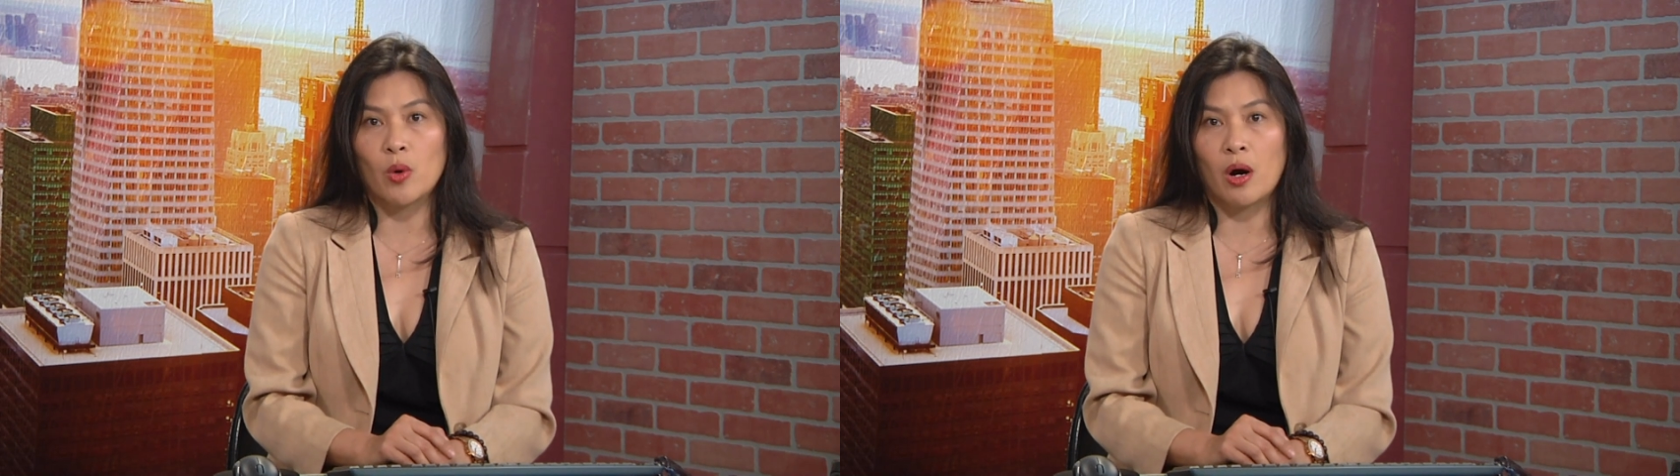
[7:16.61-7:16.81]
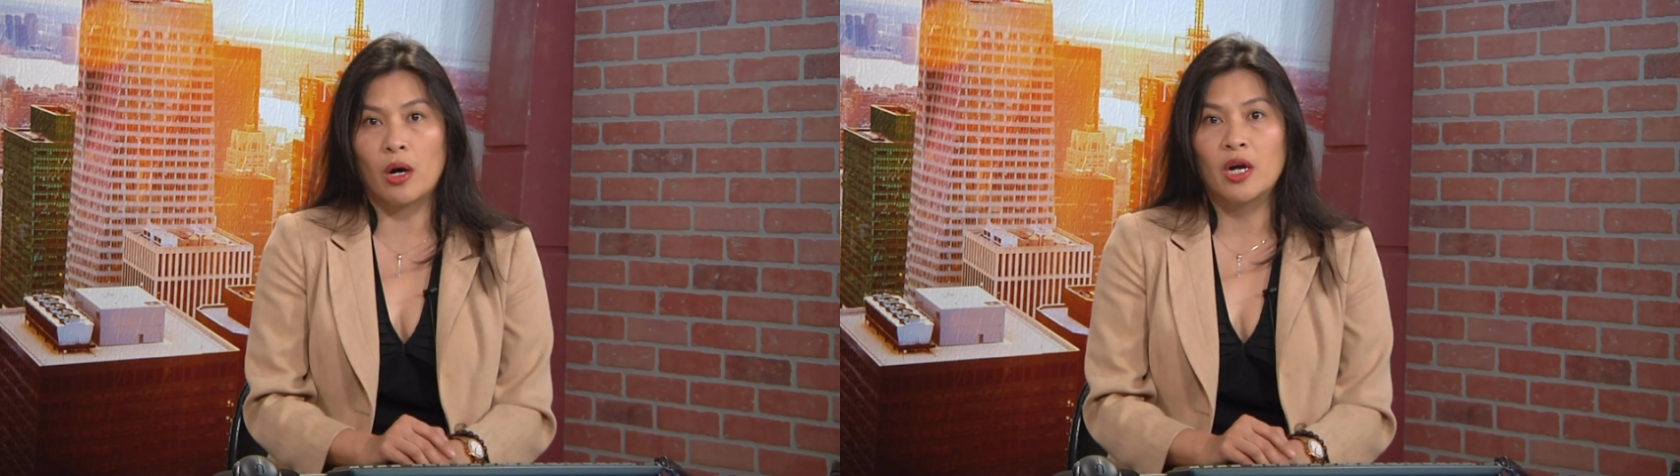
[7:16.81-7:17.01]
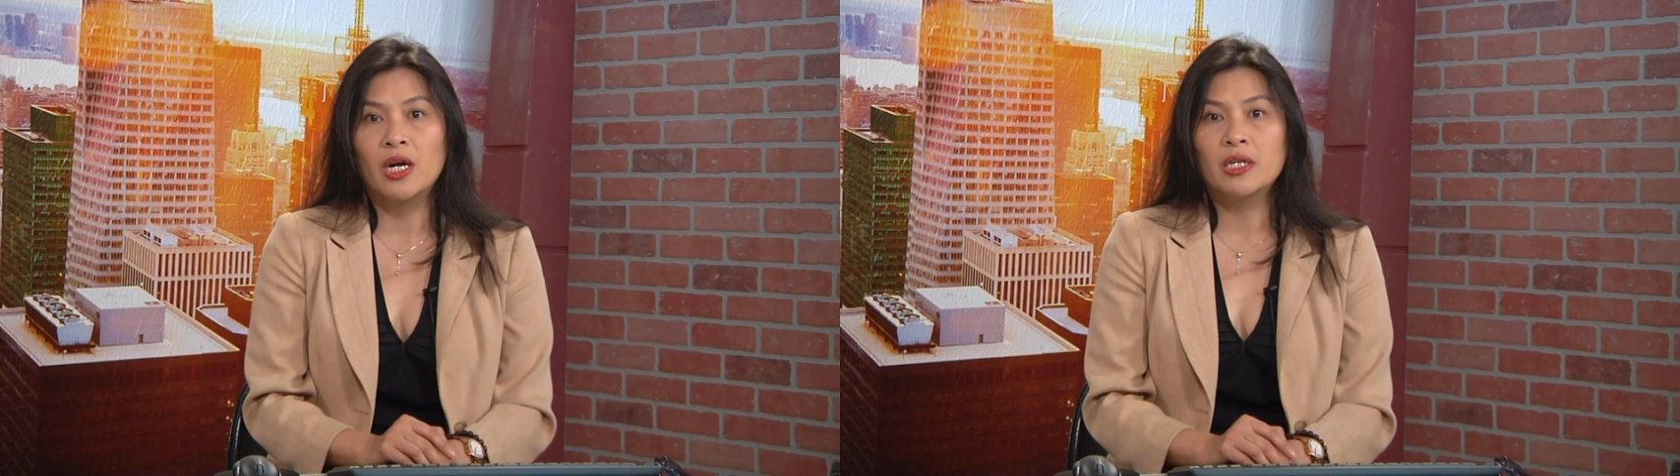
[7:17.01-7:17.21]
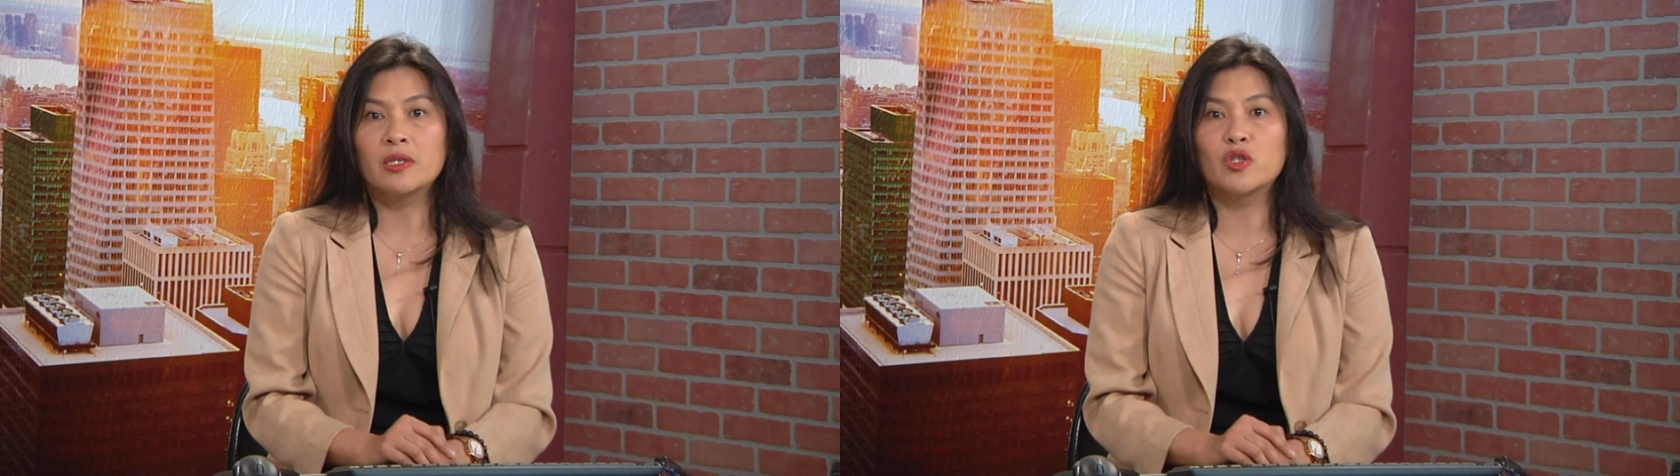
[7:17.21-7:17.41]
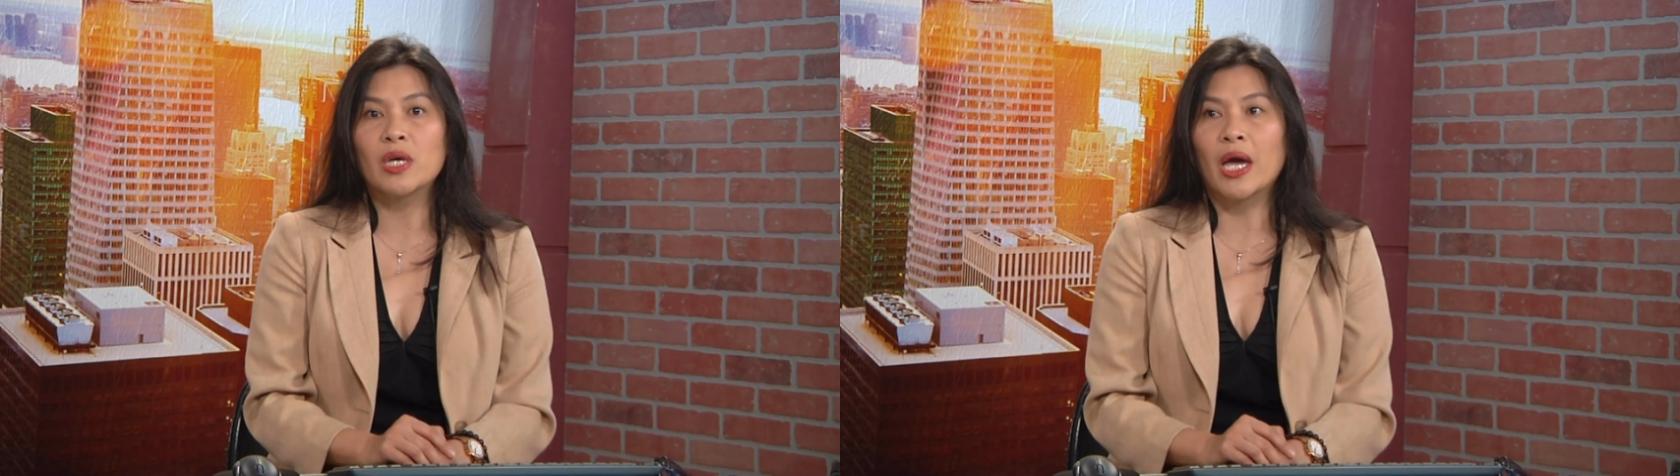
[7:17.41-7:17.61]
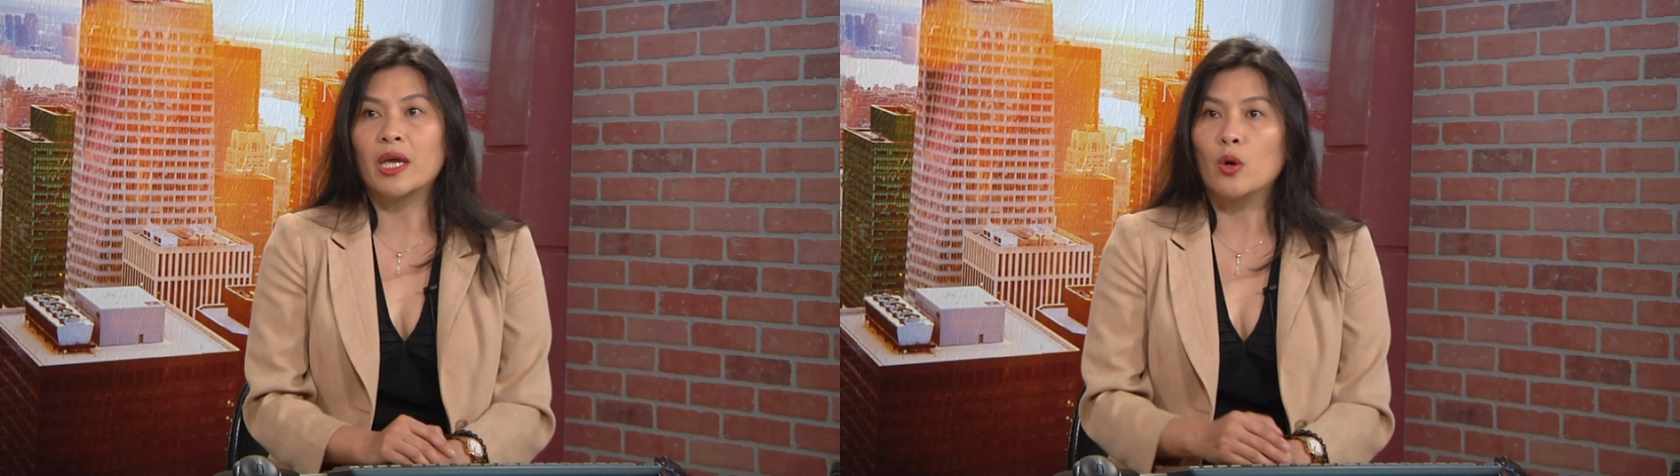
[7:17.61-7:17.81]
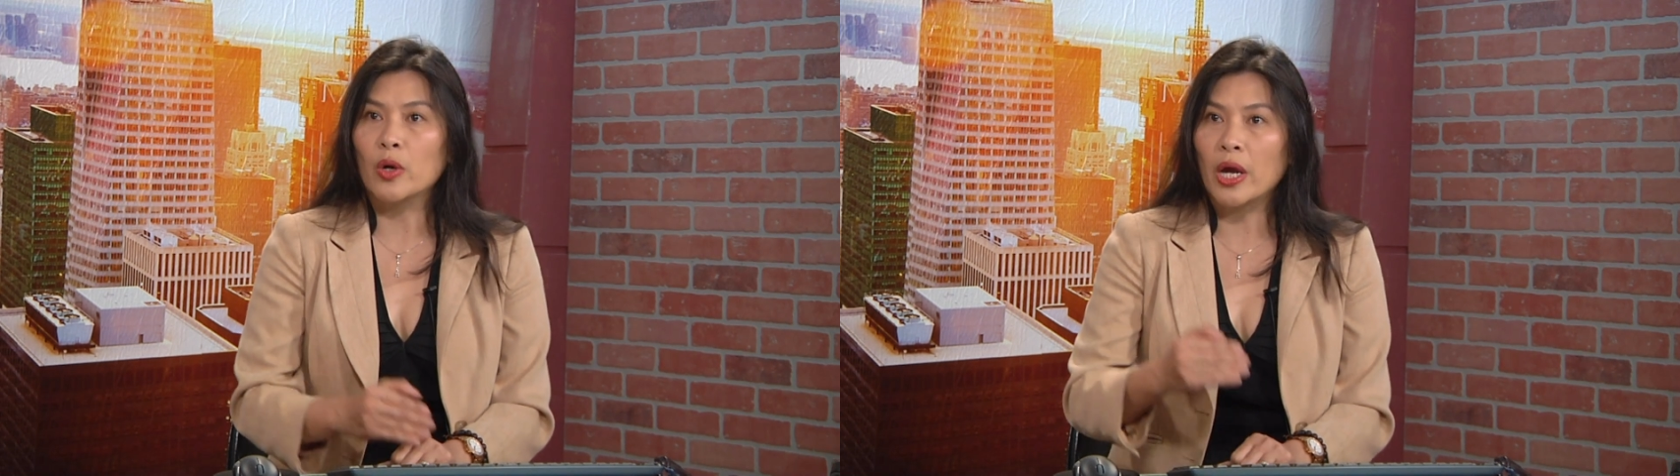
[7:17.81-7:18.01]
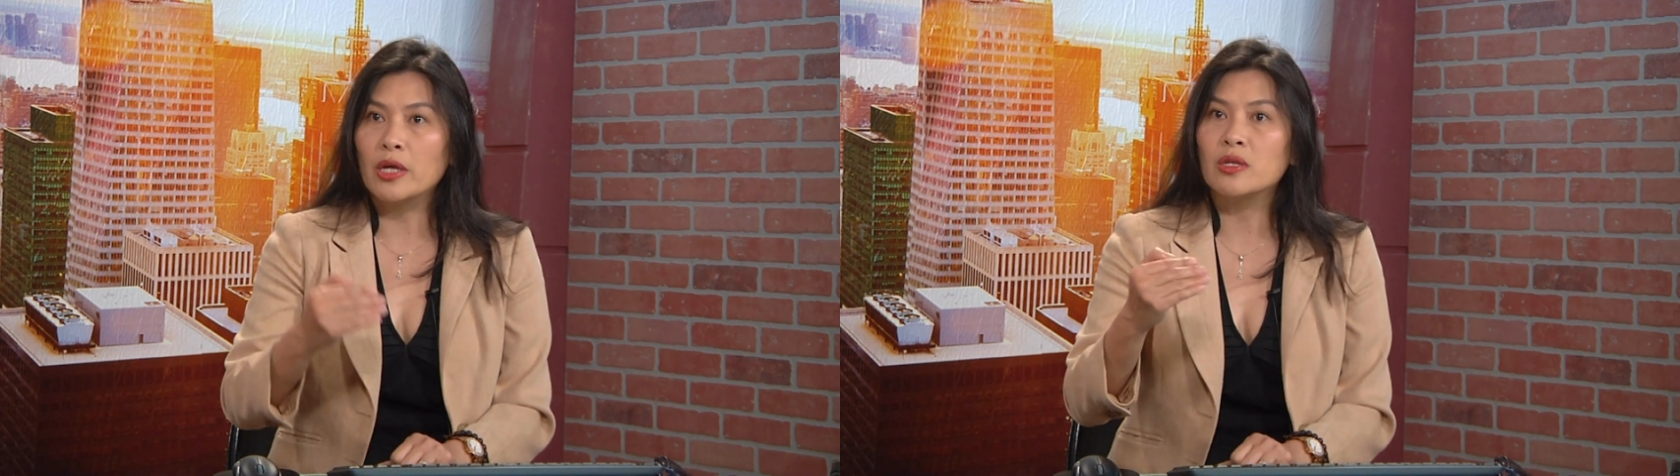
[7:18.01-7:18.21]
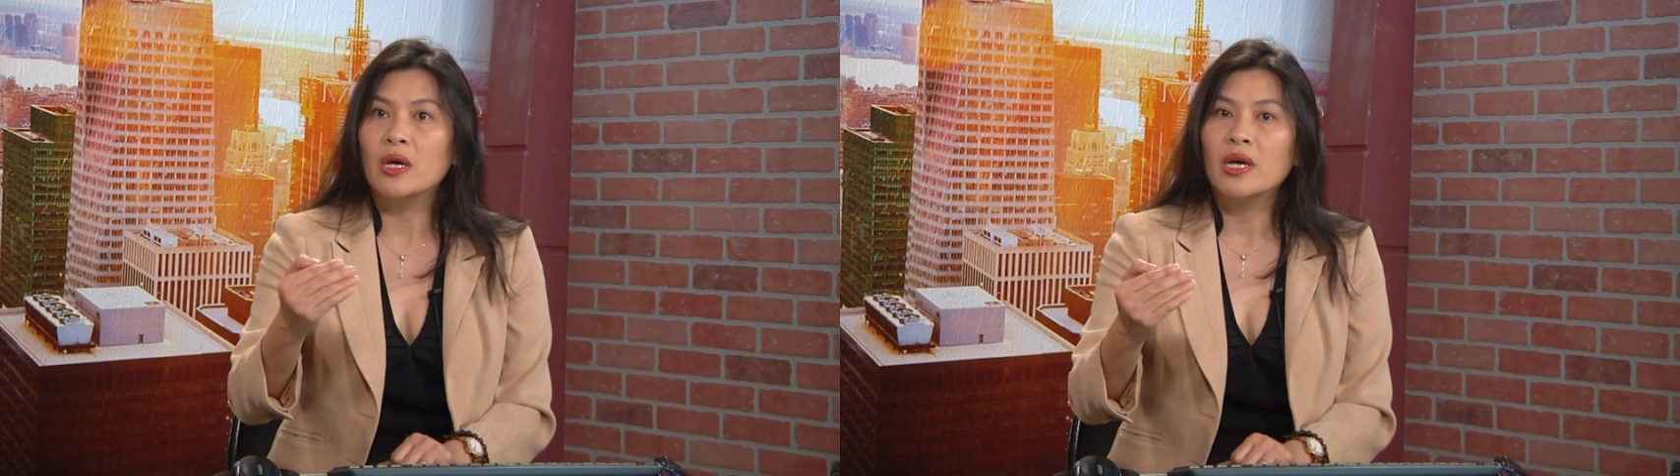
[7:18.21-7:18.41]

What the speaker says: are to say, okay,